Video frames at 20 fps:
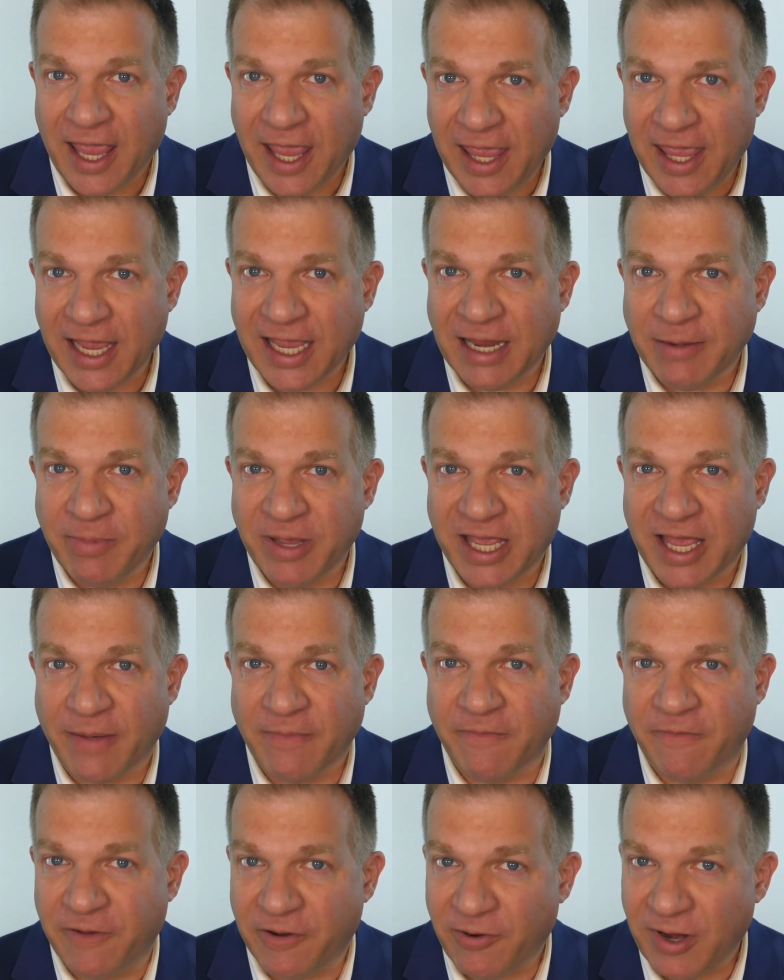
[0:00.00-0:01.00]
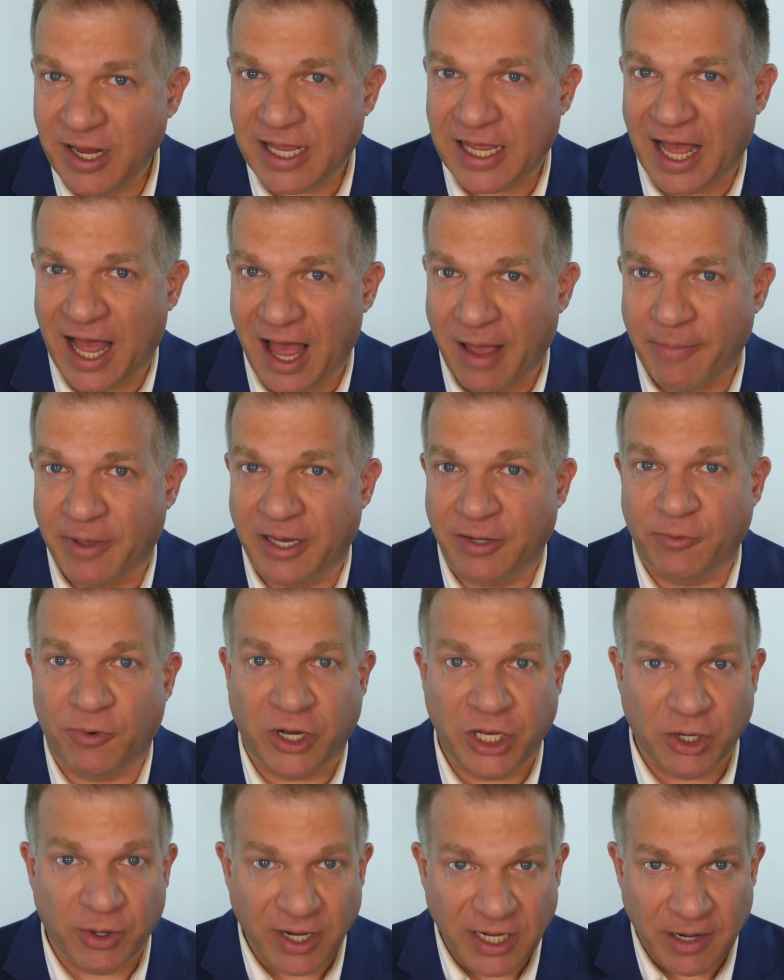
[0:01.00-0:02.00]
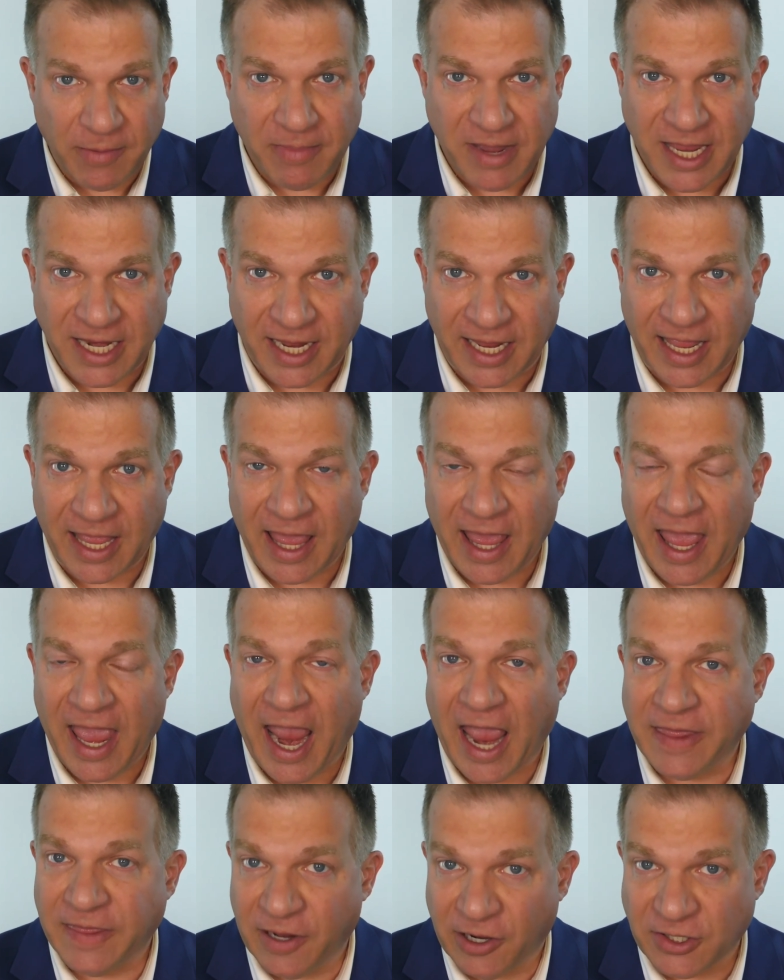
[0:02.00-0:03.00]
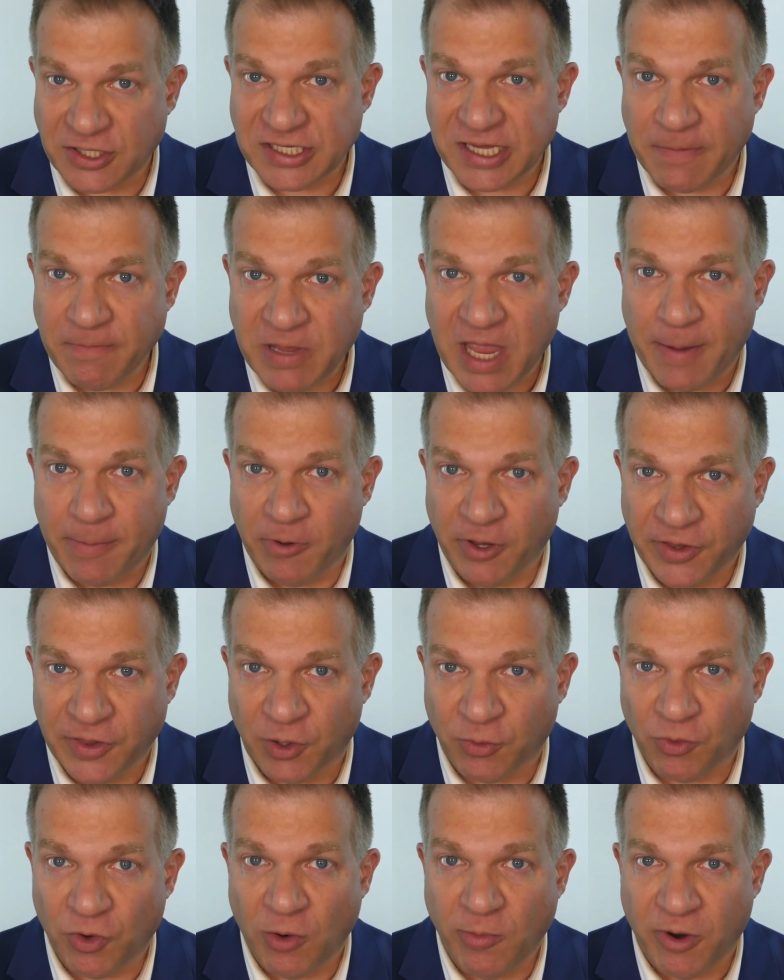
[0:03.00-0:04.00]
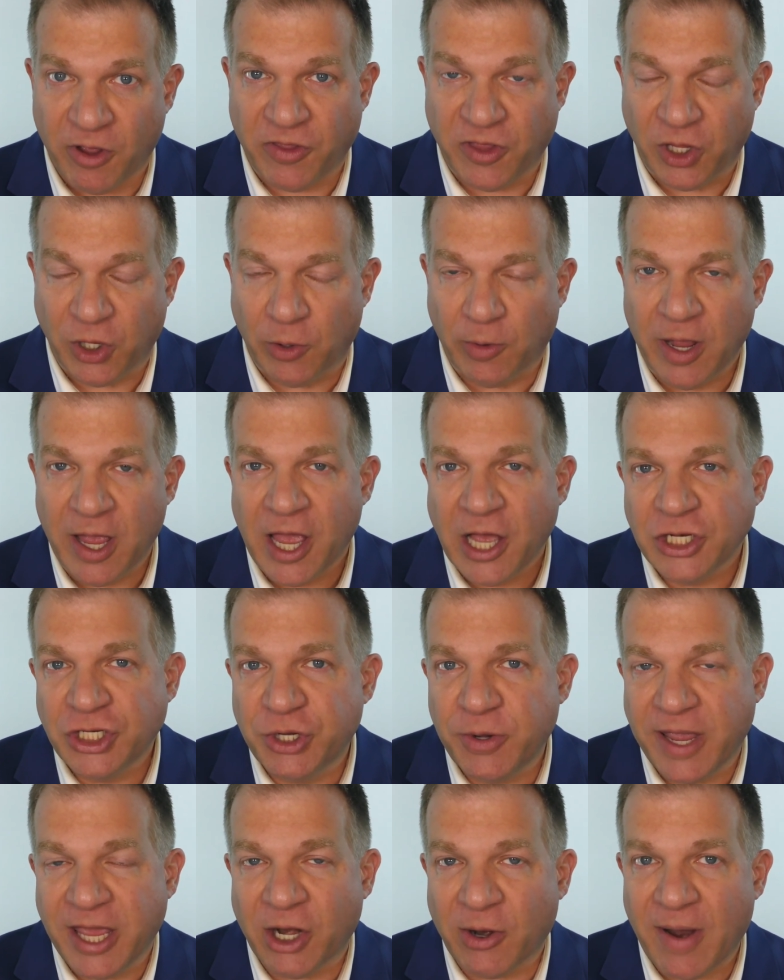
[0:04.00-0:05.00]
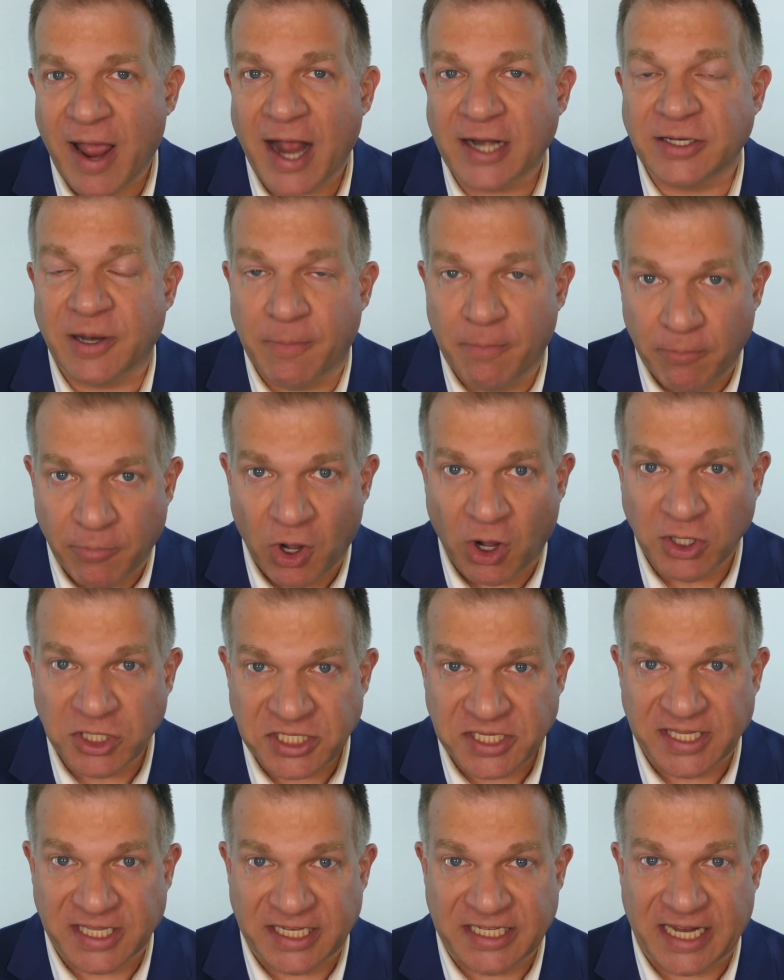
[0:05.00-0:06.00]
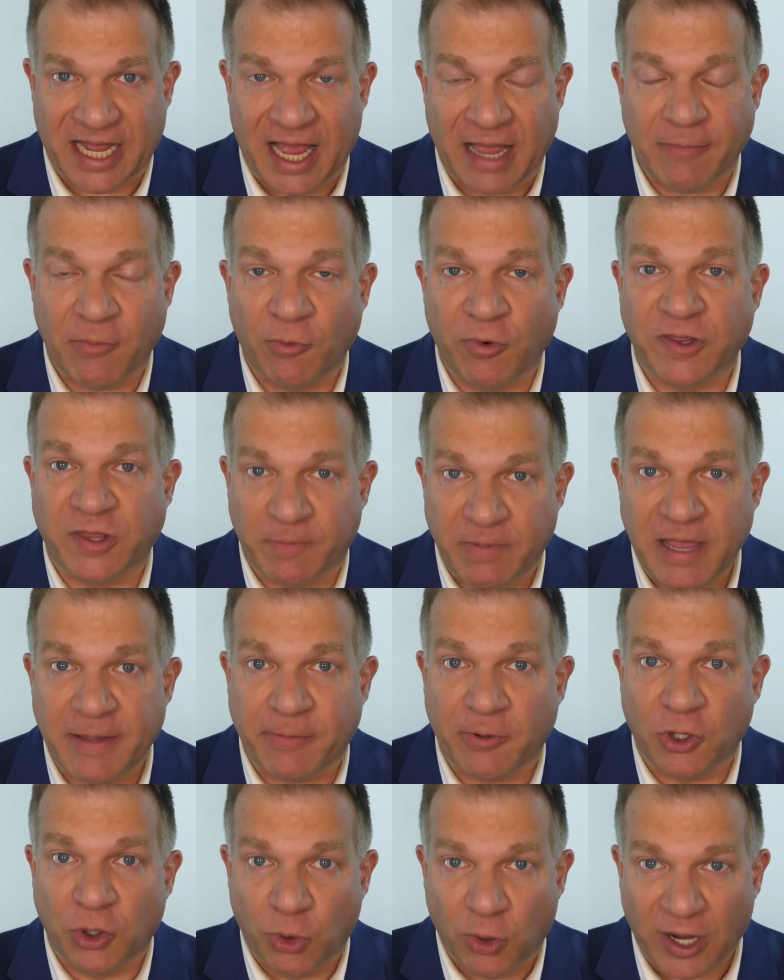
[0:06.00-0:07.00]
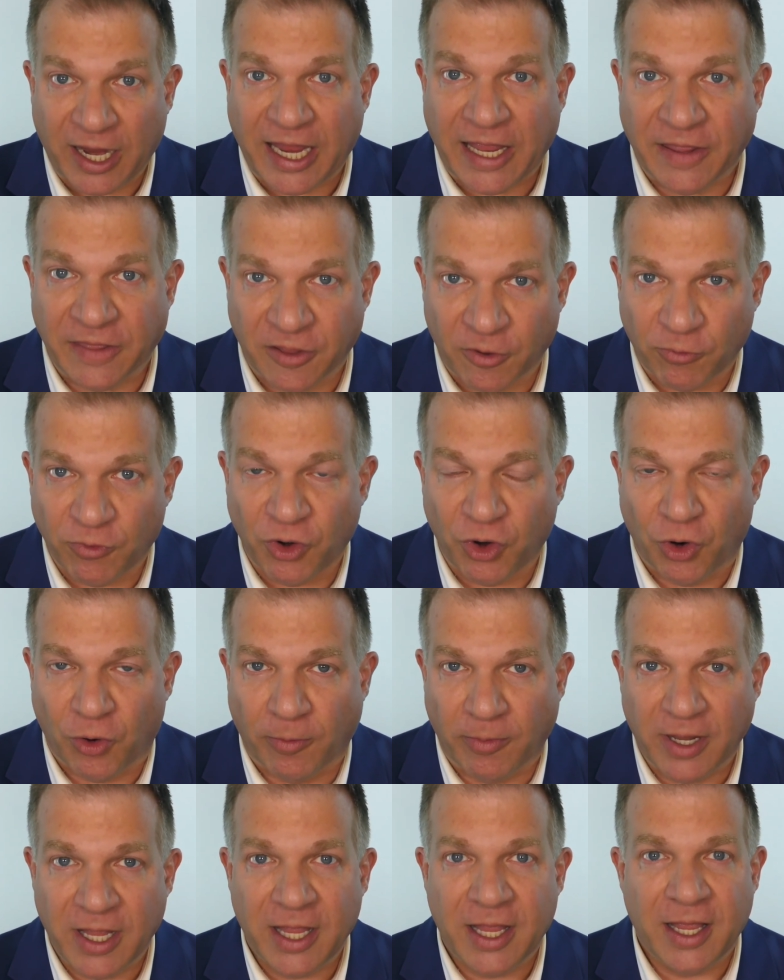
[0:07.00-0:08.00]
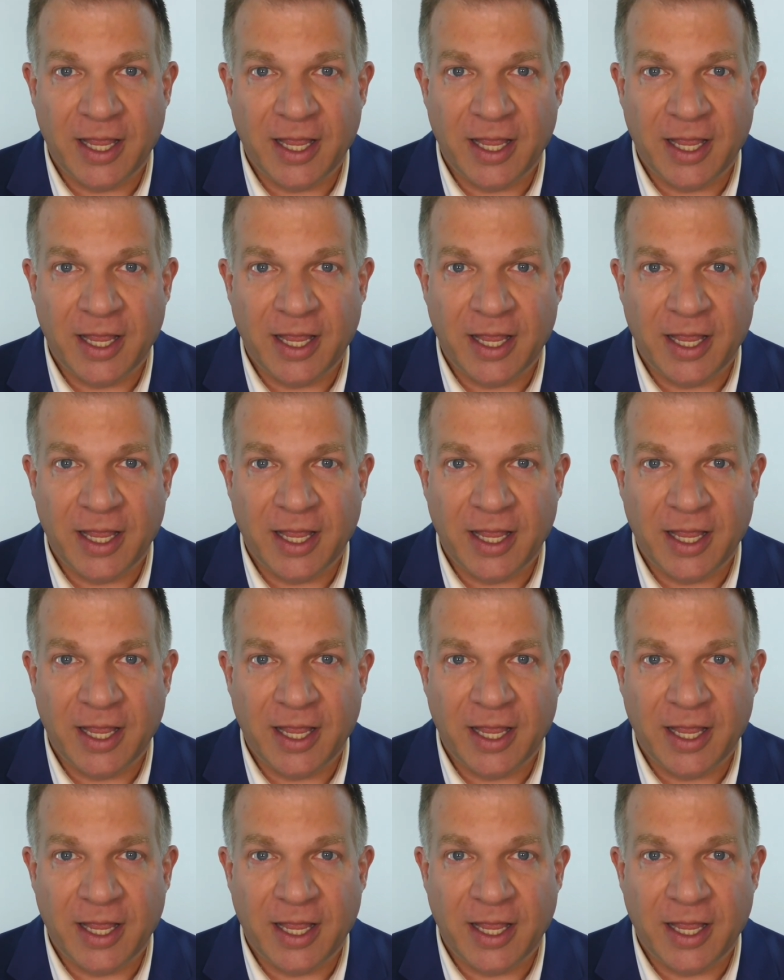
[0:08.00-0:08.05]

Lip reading: It can become very common when you're in a meeting and there are some people in the room with you to interact most of the time with the people who are in the room.